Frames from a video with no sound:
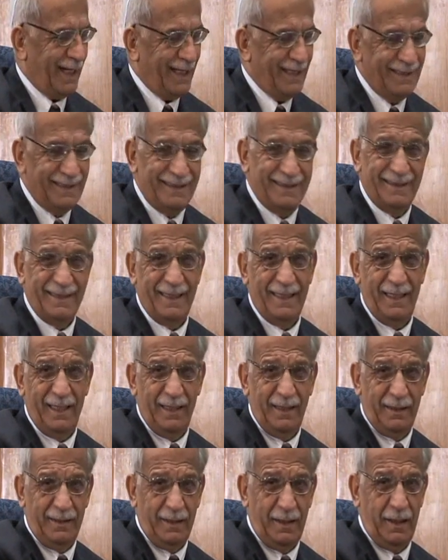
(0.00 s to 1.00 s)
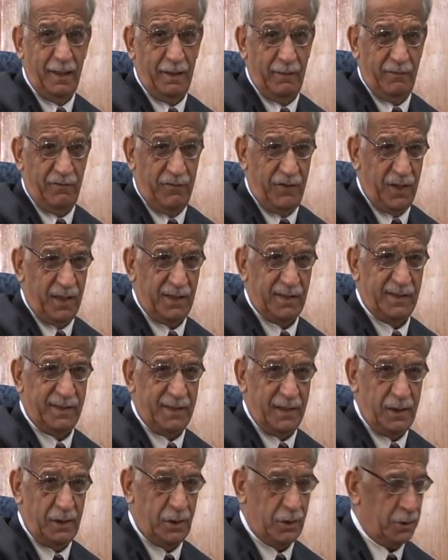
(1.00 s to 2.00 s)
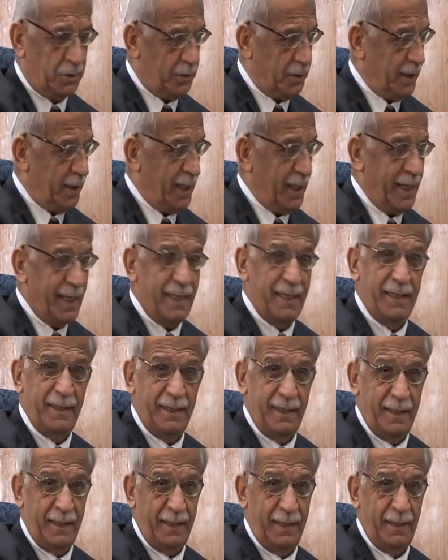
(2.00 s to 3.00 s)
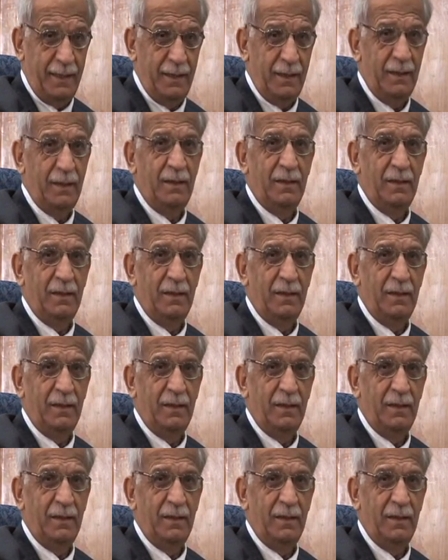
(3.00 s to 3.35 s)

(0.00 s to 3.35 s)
Until the 1st century AD,